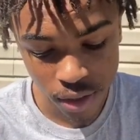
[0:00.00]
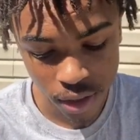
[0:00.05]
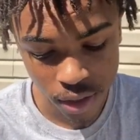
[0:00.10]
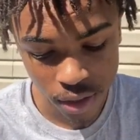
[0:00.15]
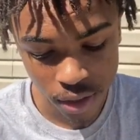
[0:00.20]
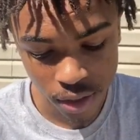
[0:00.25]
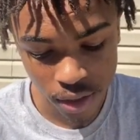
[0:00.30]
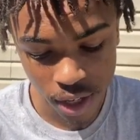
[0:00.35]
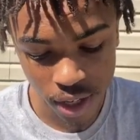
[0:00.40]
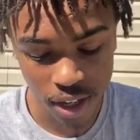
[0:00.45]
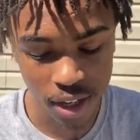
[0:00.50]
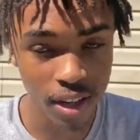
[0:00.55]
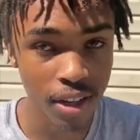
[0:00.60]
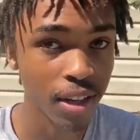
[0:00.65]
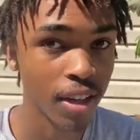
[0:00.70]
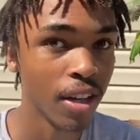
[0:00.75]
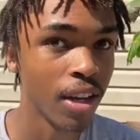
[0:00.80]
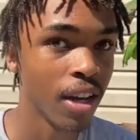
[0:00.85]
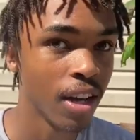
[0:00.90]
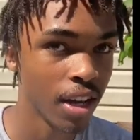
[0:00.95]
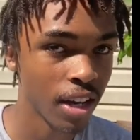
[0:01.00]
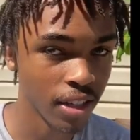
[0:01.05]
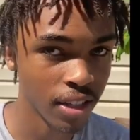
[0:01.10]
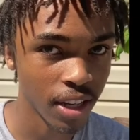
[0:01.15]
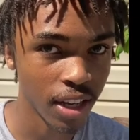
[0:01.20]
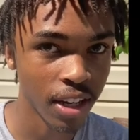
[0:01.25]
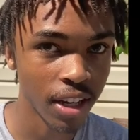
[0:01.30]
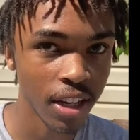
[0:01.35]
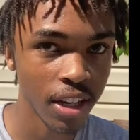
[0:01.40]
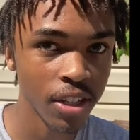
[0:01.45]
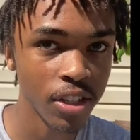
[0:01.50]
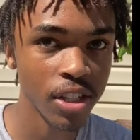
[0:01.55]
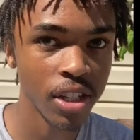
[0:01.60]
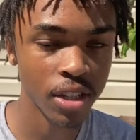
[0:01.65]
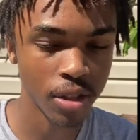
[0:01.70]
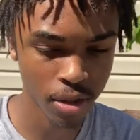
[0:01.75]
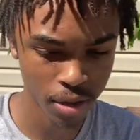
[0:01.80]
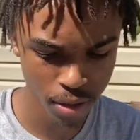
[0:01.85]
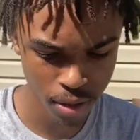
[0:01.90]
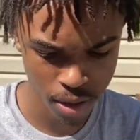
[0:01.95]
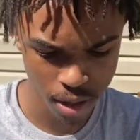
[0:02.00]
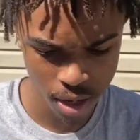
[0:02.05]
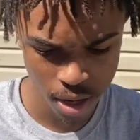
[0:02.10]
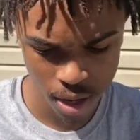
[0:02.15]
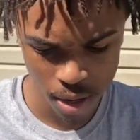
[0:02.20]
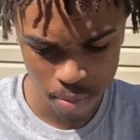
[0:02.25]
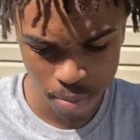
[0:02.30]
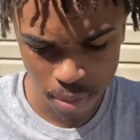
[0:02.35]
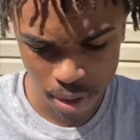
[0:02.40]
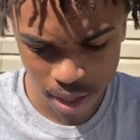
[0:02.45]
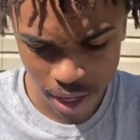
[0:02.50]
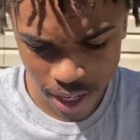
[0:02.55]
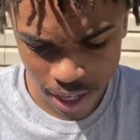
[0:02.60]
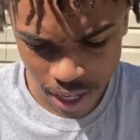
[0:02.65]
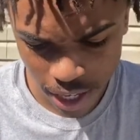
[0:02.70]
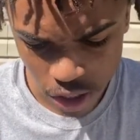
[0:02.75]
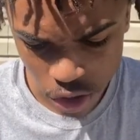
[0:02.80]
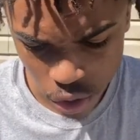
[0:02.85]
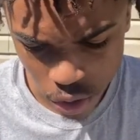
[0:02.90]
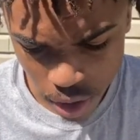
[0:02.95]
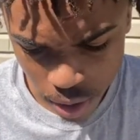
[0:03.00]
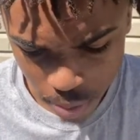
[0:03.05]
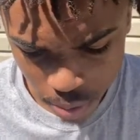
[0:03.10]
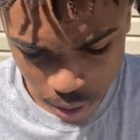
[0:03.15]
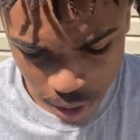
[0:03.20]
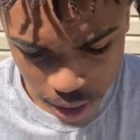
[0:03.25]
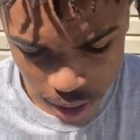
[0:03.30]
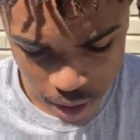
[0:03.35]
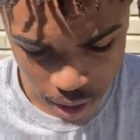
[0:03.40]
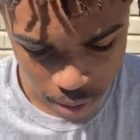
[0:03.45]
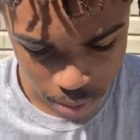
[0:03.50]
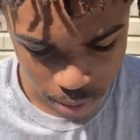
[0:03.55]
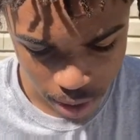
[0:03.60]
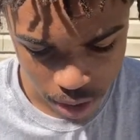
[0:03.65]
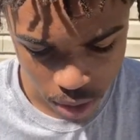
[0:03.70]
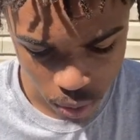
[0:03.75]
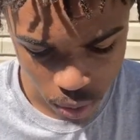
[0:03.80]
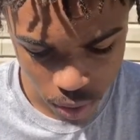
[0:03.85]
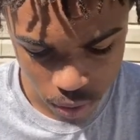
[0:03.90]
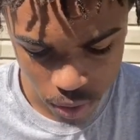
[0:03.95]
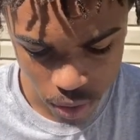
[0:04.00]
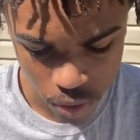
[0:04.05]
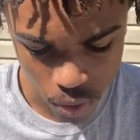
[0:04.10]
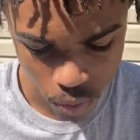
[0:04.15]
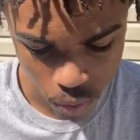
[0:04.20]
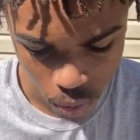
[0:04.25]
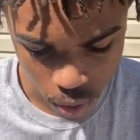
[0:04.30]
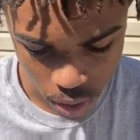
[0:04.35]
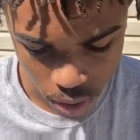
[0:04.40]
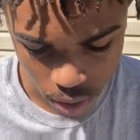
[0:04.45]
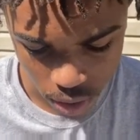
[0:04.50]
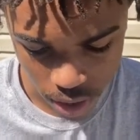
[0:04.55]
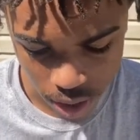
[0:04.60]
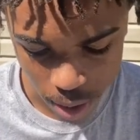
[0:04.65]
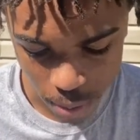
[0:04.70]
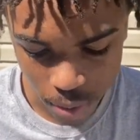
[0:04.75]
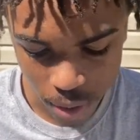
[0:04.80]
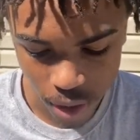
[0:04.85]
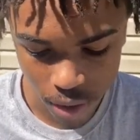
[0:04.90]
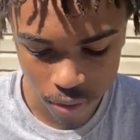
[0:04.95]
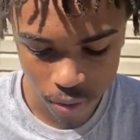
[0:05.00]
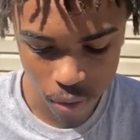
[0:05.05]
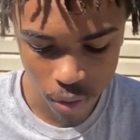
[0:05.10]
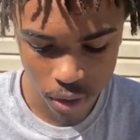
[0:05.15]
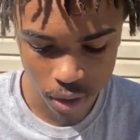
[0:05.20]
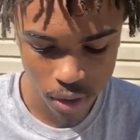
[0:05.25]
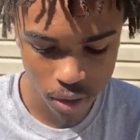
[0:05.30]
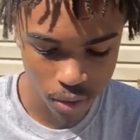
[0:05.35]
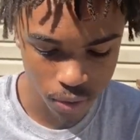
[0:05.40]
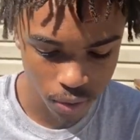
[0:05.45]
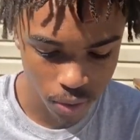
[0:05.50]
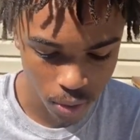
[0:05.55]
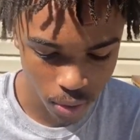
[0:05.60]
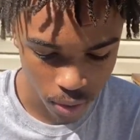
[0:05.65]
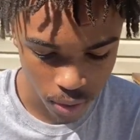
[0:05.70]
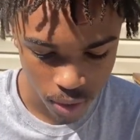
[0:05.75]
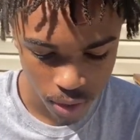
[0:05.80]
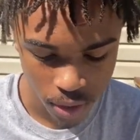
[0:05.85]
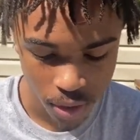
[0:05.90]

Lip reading: Salaki, it say, he shall be like a tree planted by the rivers of water that bringeth forth his fruit.